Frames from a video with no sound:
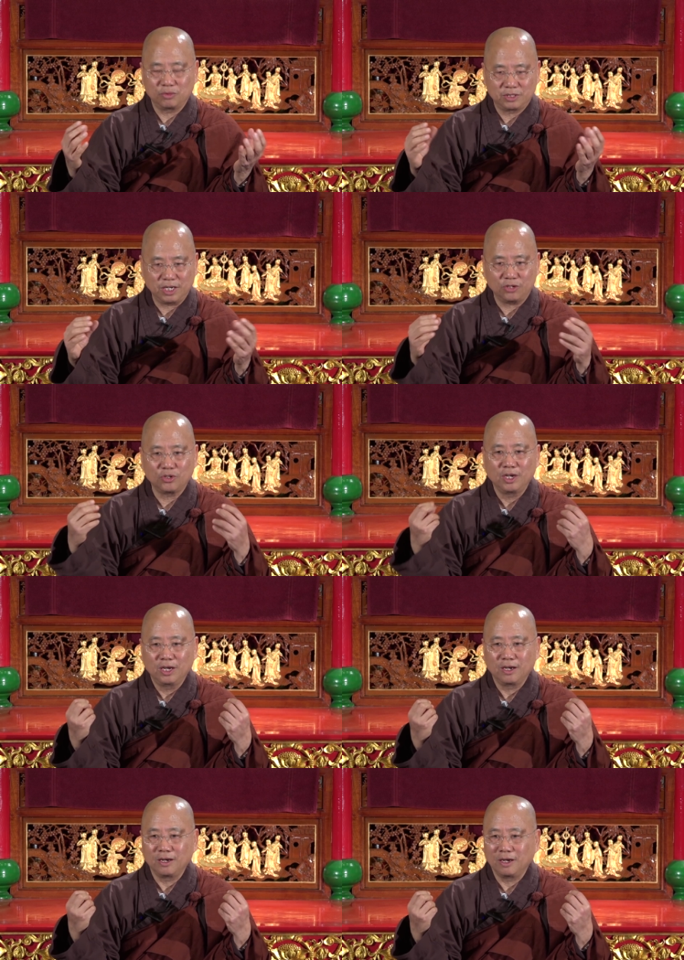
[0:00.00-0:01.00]
such
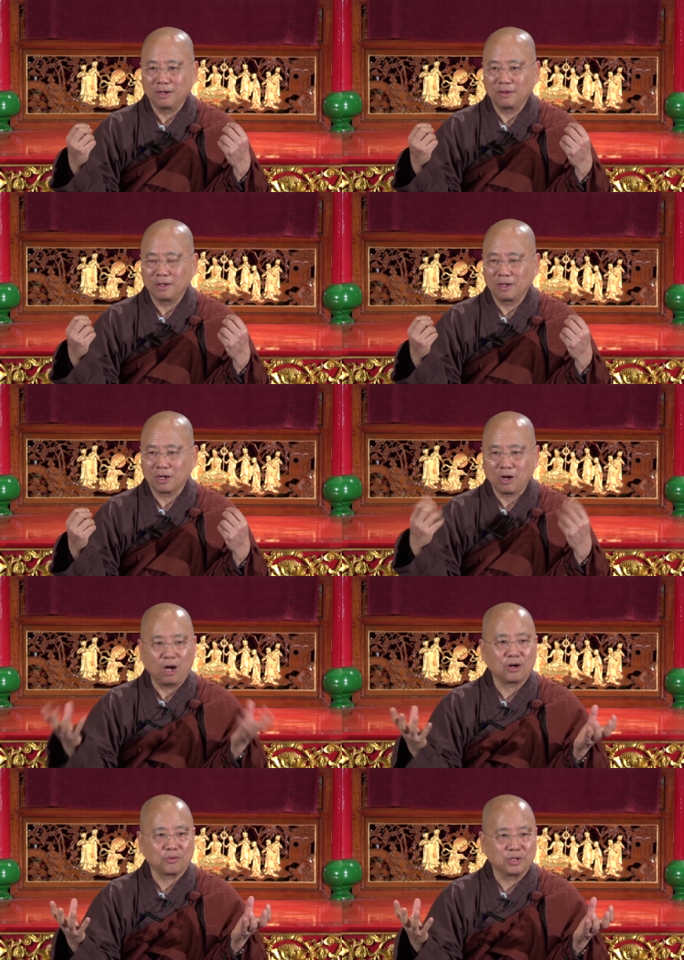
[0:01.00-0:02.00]
a
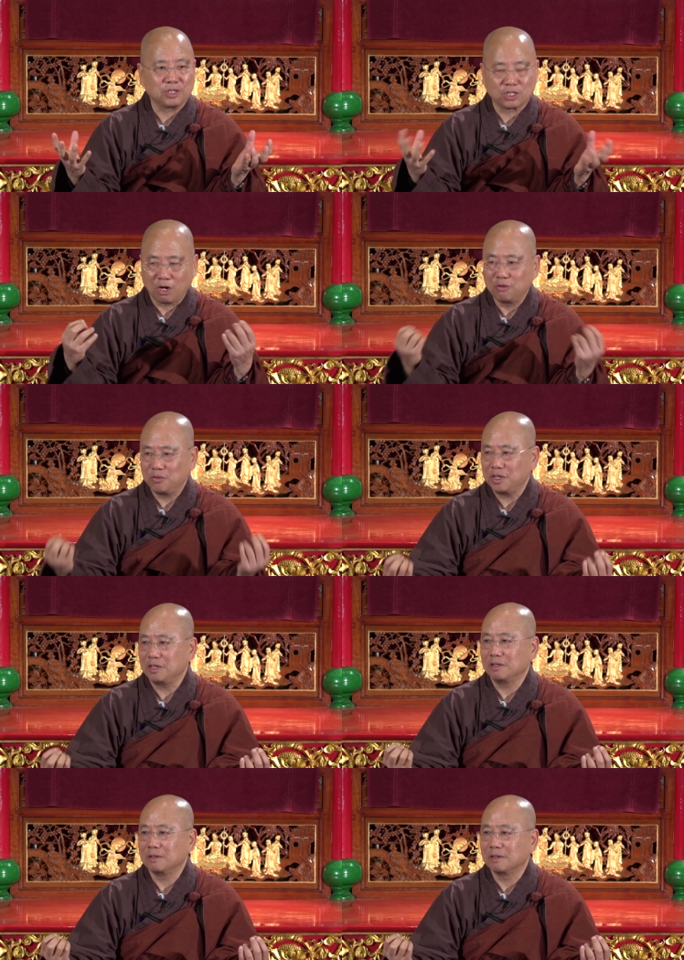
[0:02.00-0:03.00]
congress is
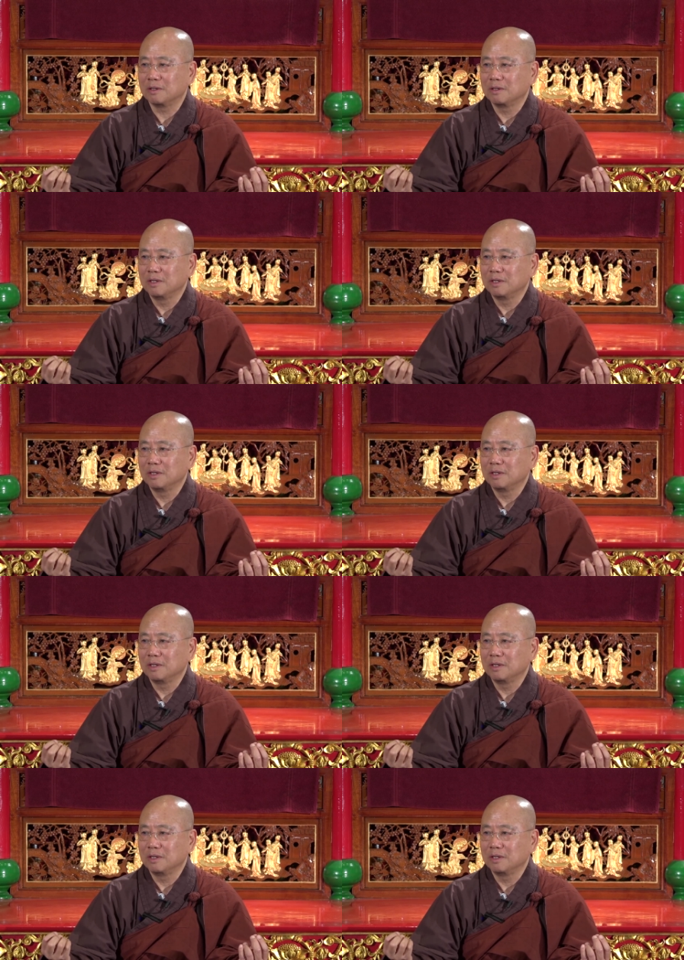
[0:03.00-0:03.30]
convened.